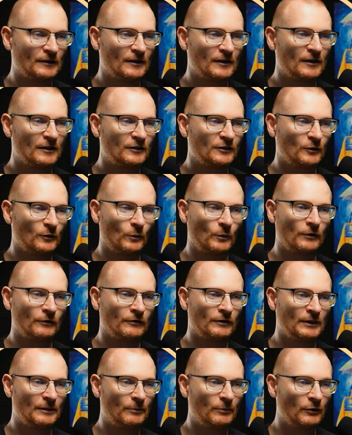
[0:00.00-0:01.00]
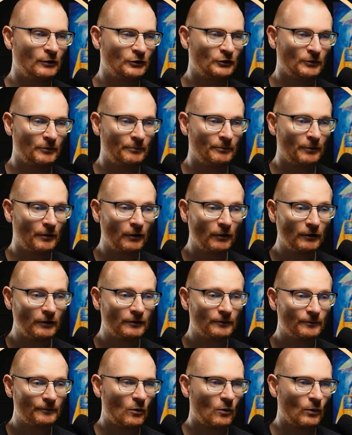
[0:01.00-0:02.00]
So if we're really bullish on Bonk,
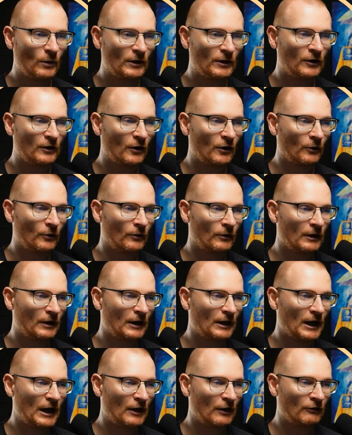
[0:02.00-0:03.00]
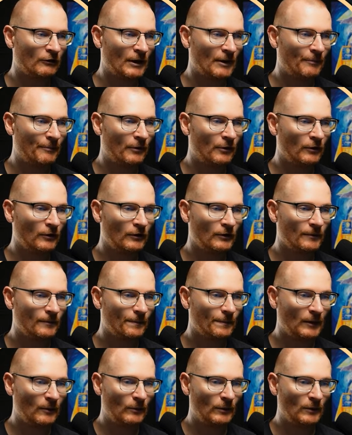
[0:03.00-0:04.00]
we could go and grab Bonk
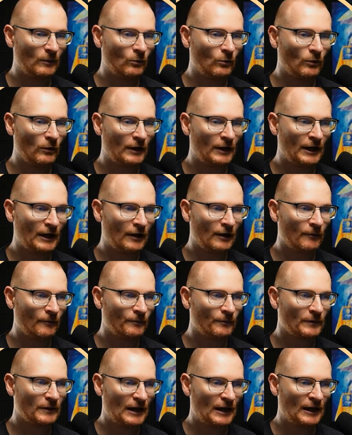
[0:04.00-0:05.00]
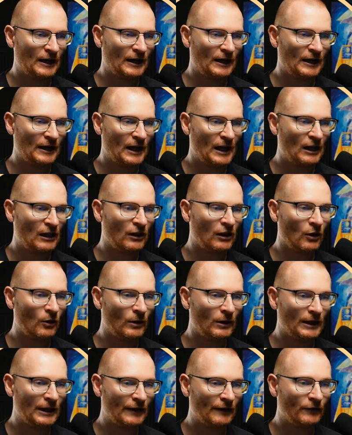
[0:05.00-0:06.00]
and we can work out uh, a lower
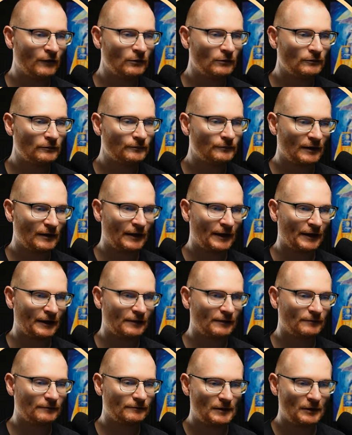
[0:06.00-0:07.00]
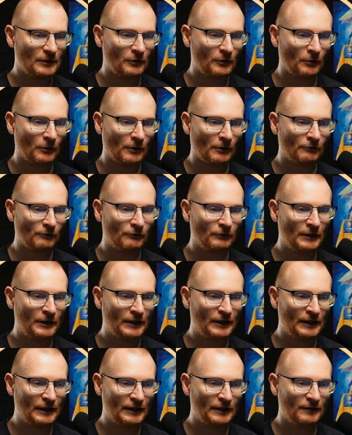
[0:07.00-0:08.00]
level, like, you know, a
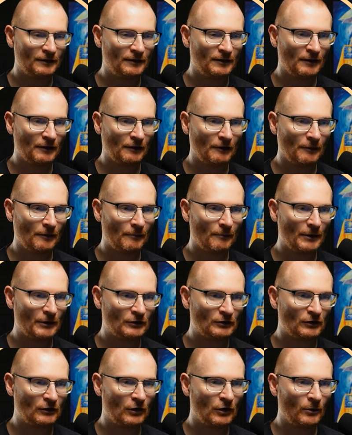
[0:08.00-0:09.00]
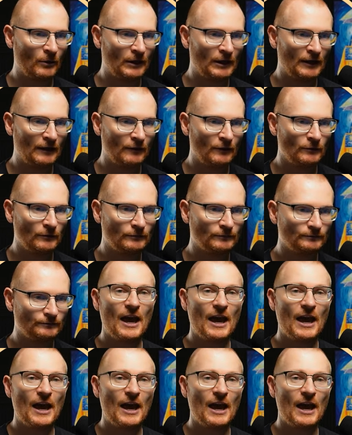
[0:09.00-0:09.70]
really uh, much lower level.